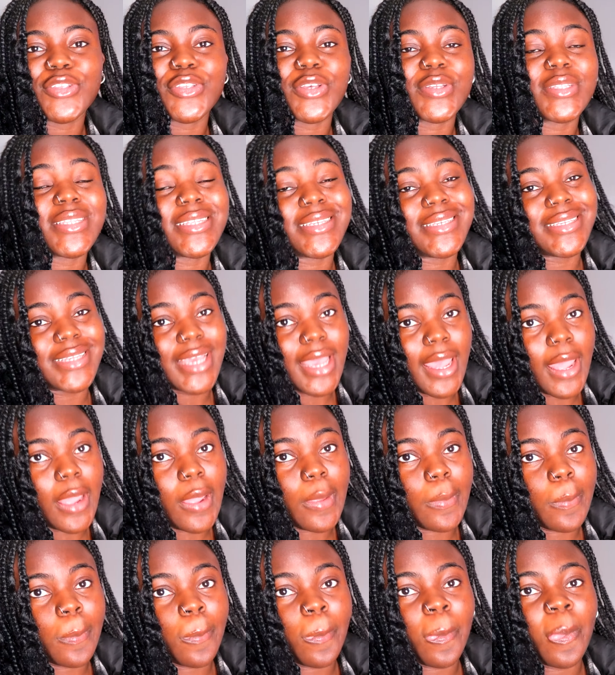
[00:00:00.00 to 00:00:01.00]
So
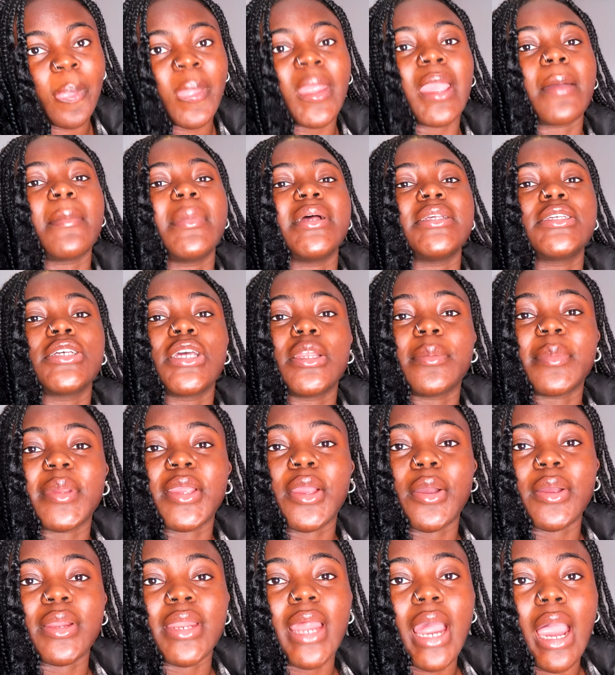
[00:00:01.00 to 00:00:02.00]
today I'm actually going to be
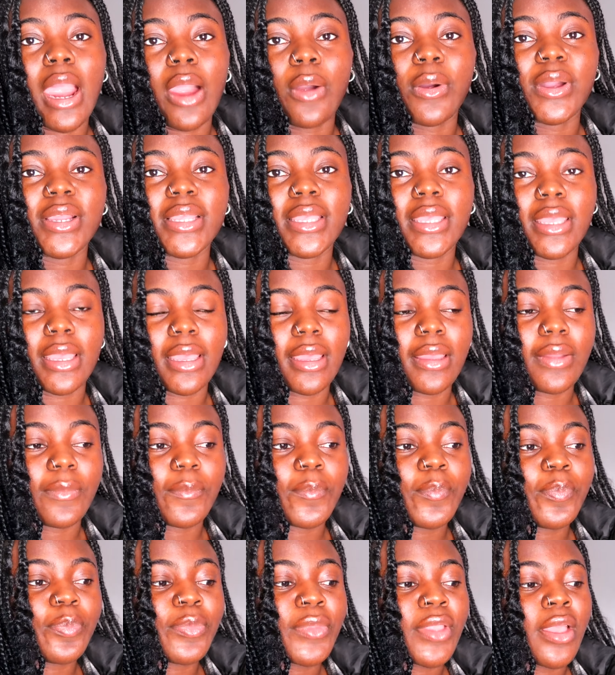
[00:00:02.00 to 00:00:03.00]
going out
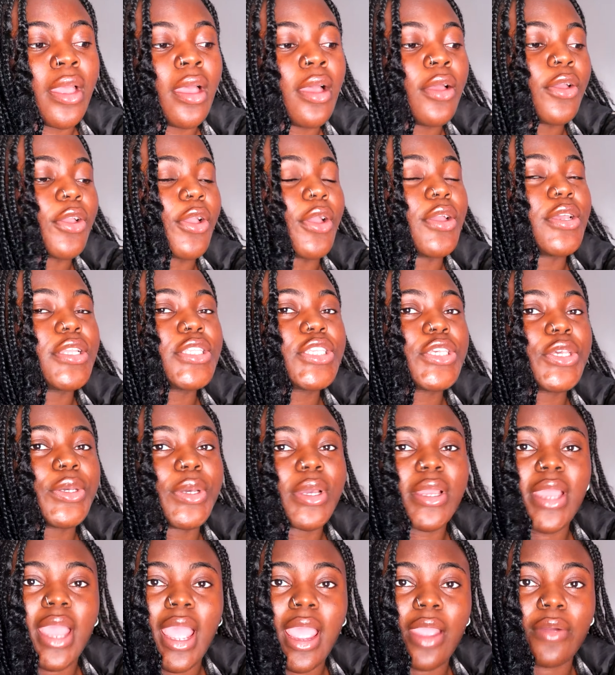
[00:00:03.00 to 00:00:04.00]
again, going to
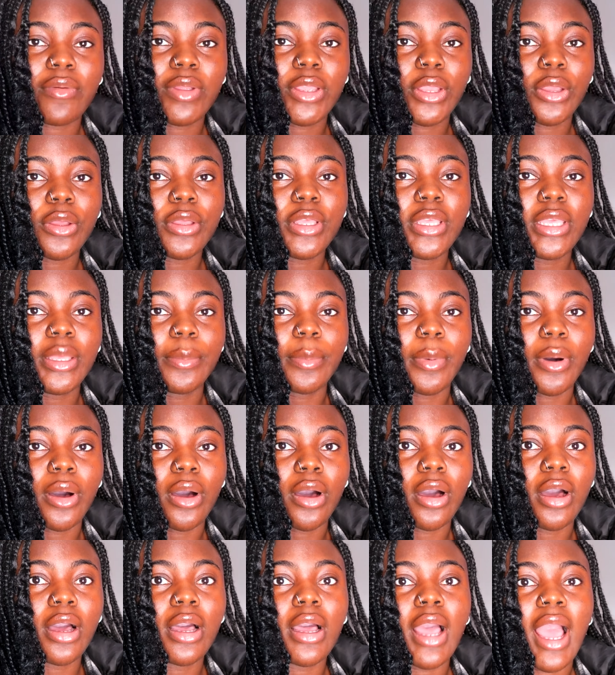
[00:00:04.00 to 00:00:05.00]
a karaoke
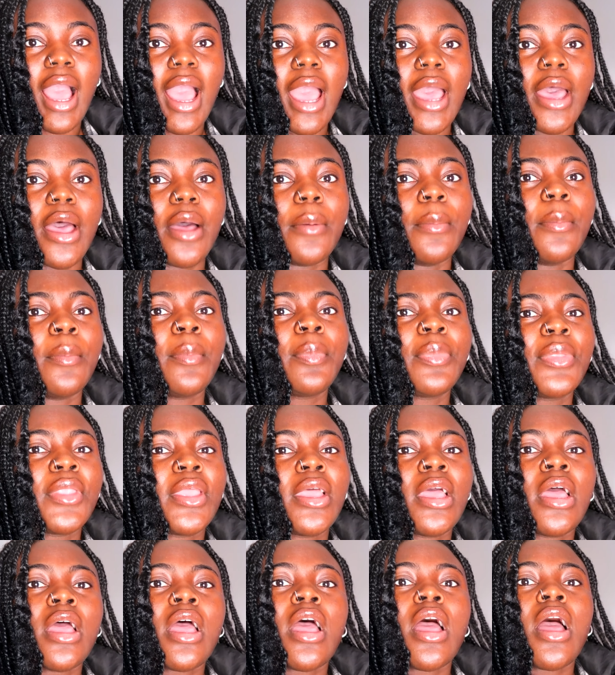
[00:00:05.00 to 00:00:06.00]
bar. I
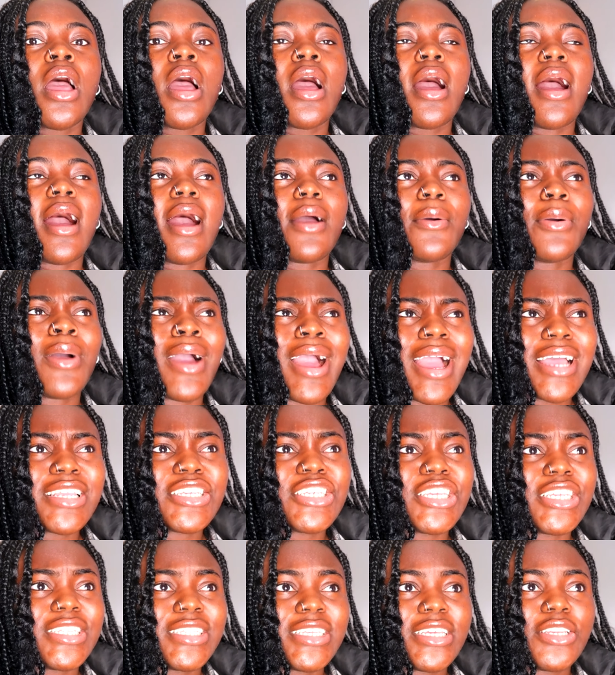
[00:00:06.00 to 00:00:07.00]

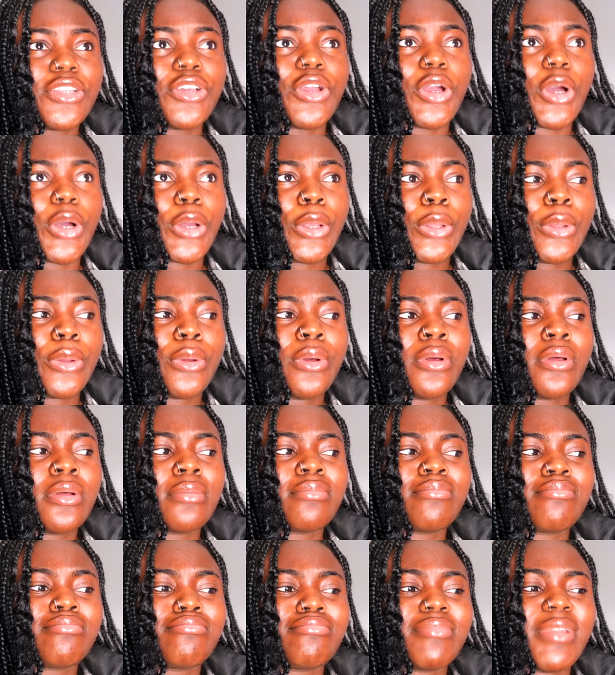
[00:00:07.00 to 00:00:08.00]
actually did go
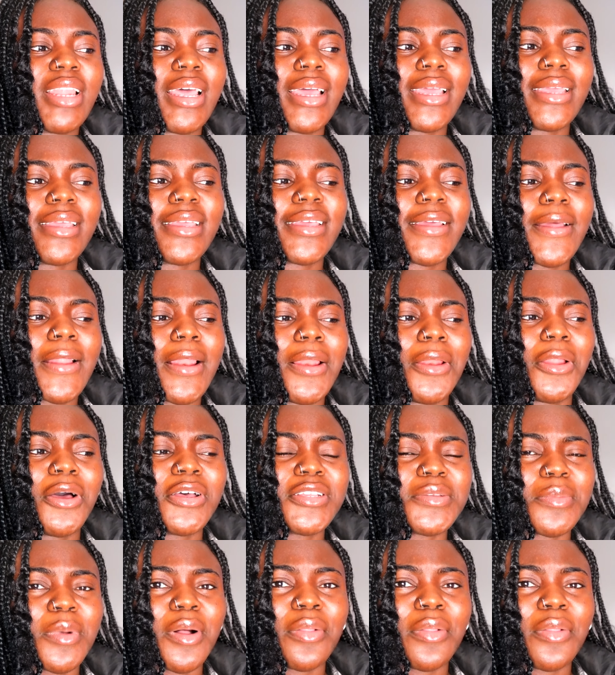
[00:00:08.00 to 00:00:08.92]
like last